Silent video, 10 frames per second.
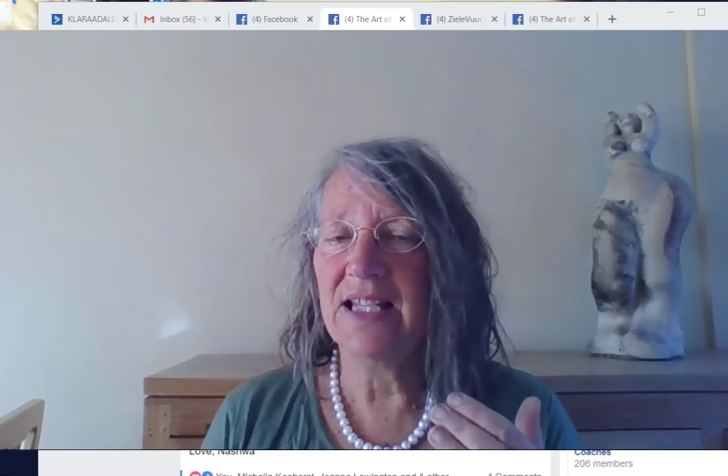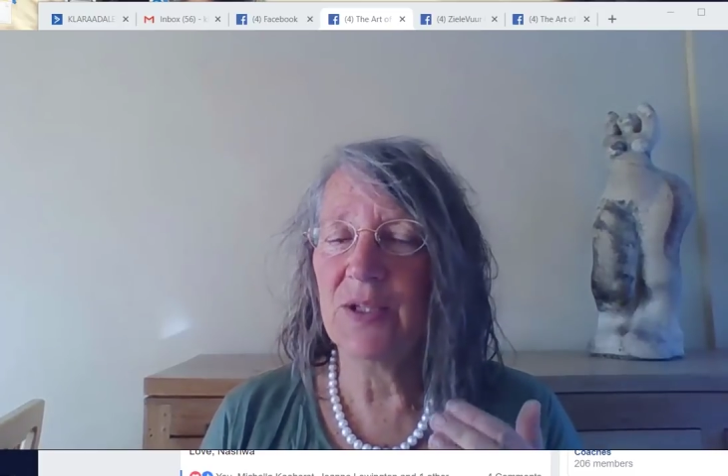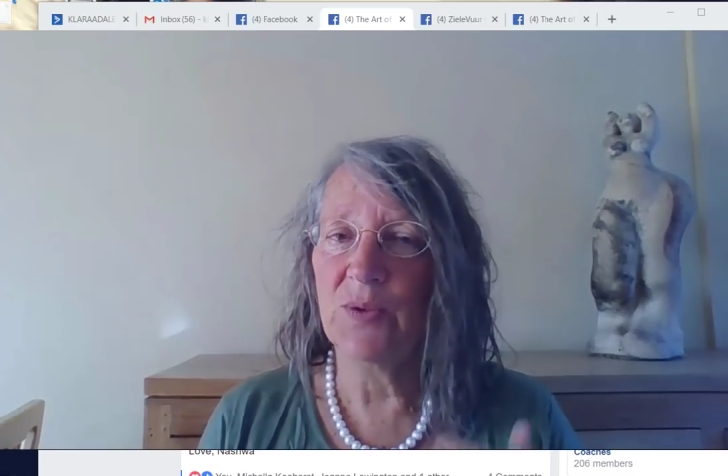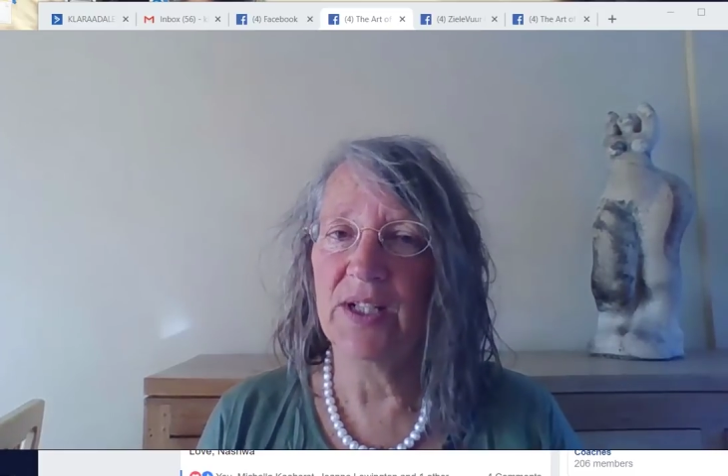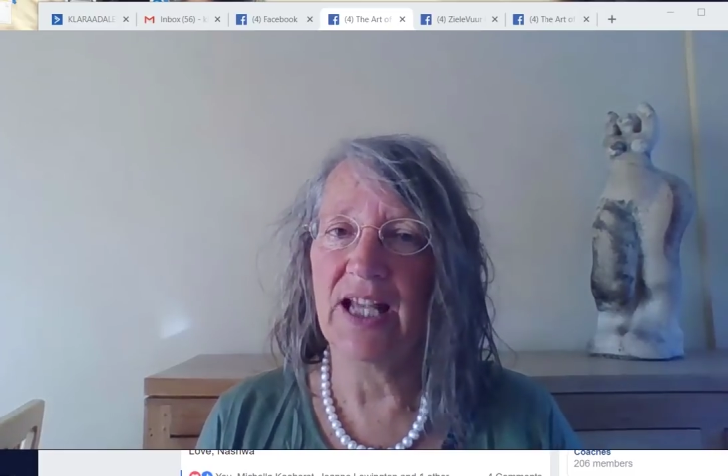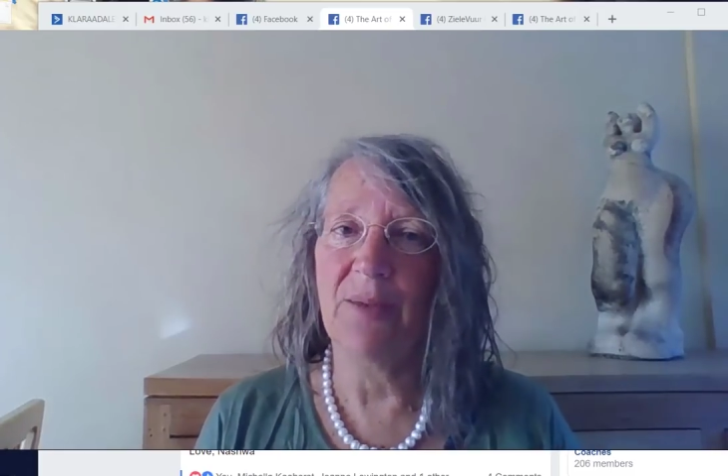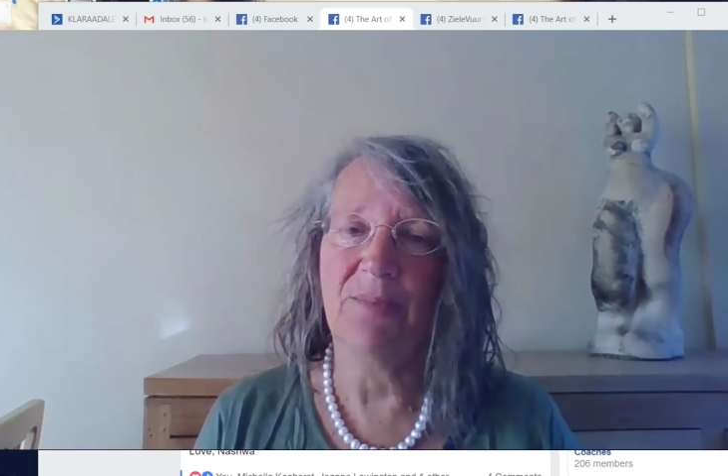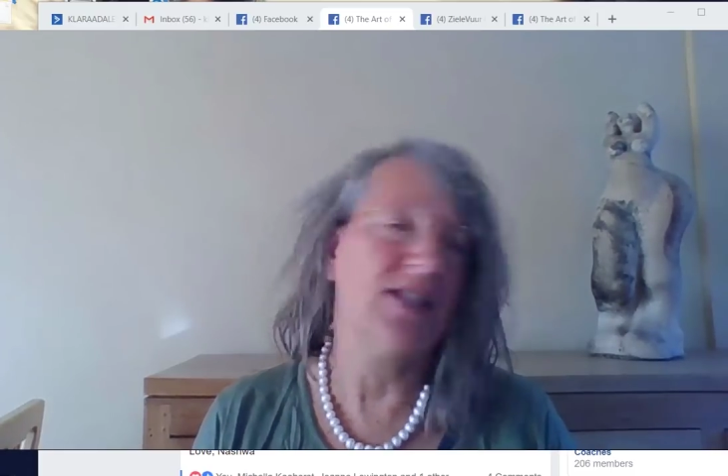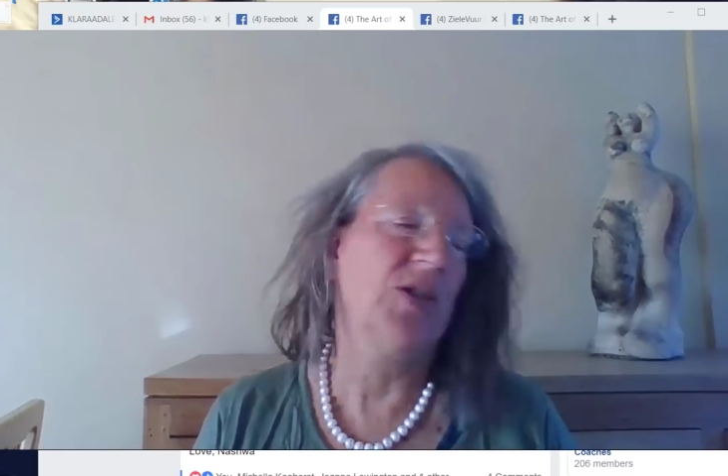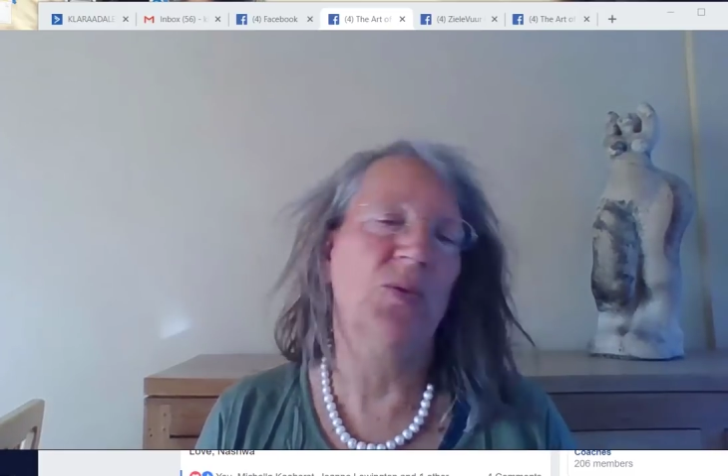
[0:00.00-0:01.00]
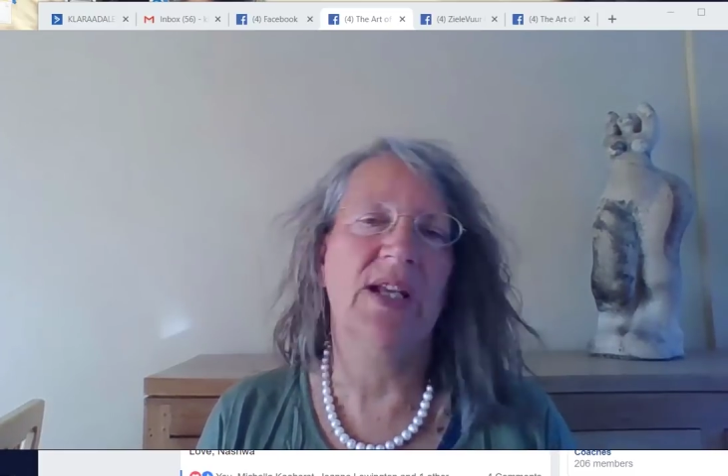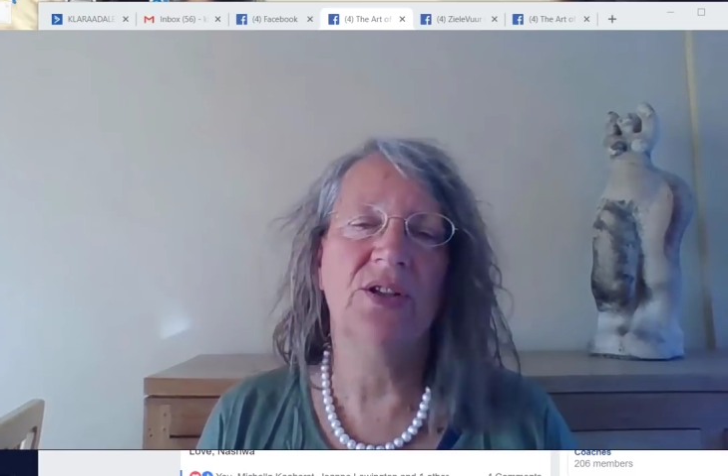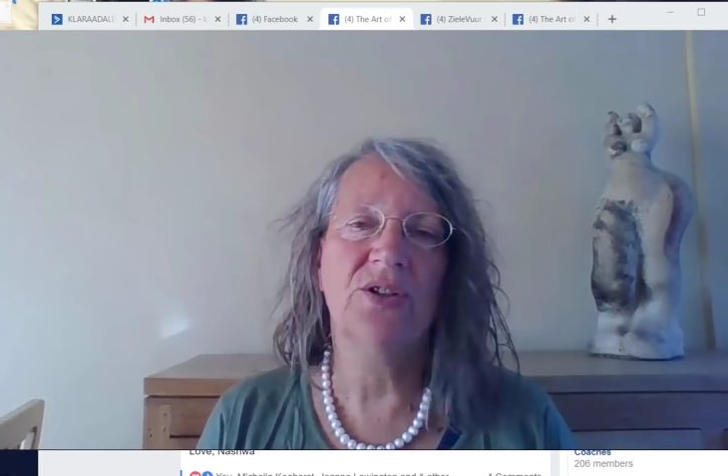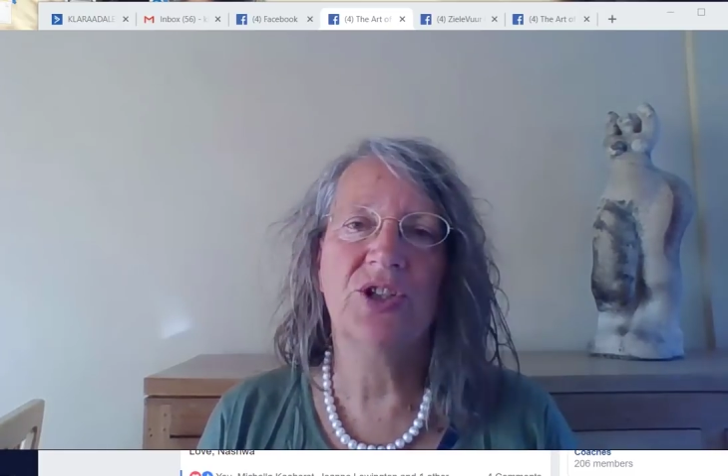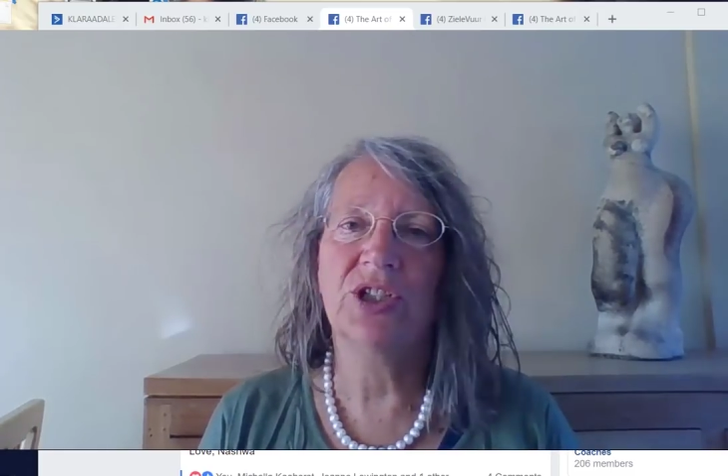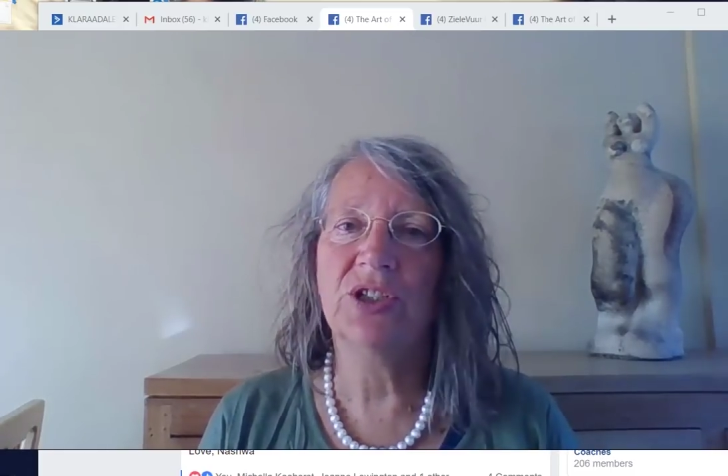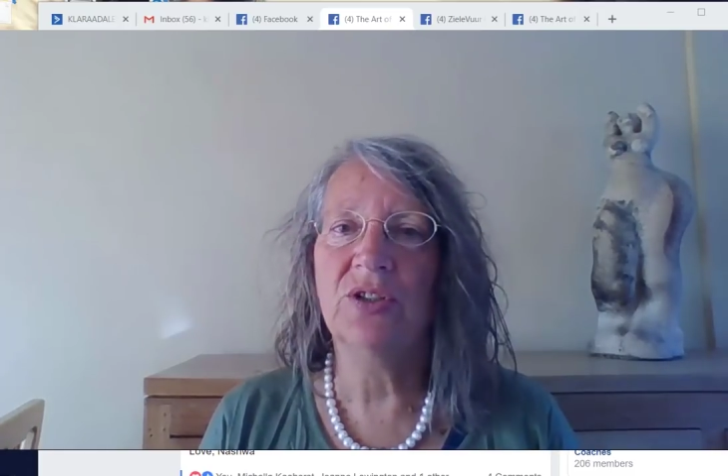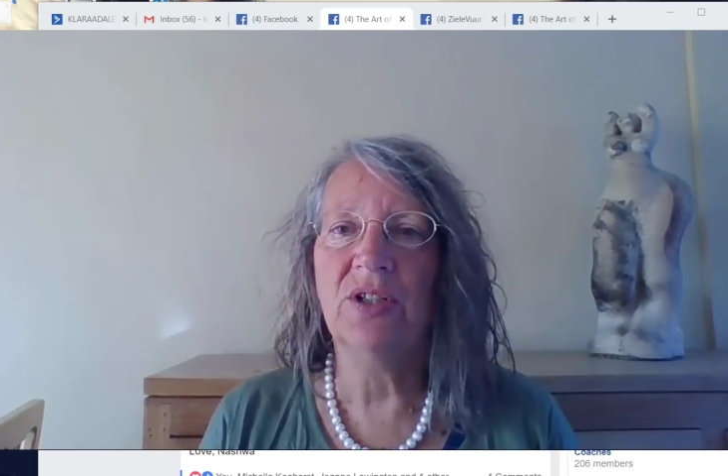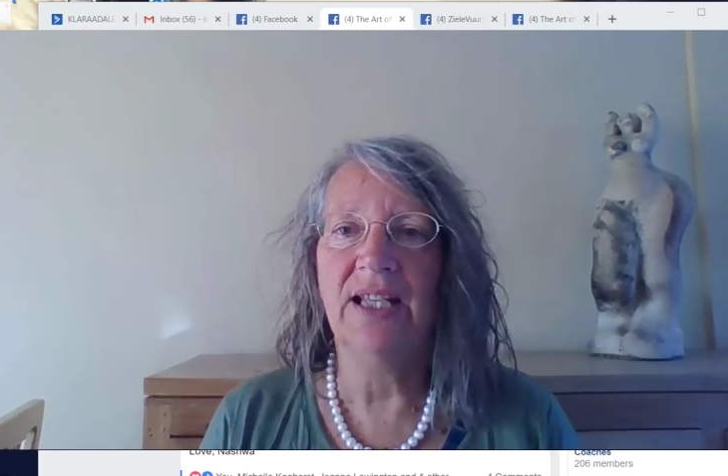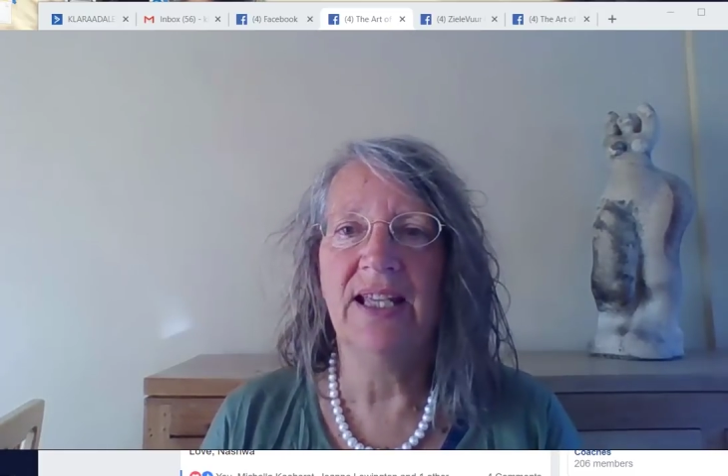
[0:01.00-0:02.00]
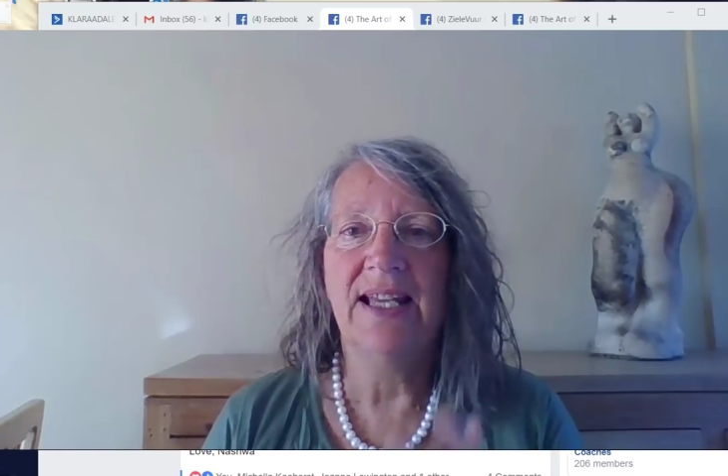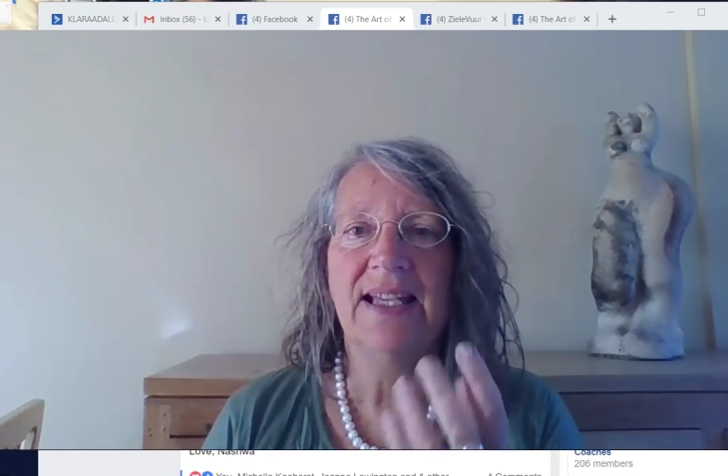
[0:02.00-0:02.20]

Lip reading: what happens when you truly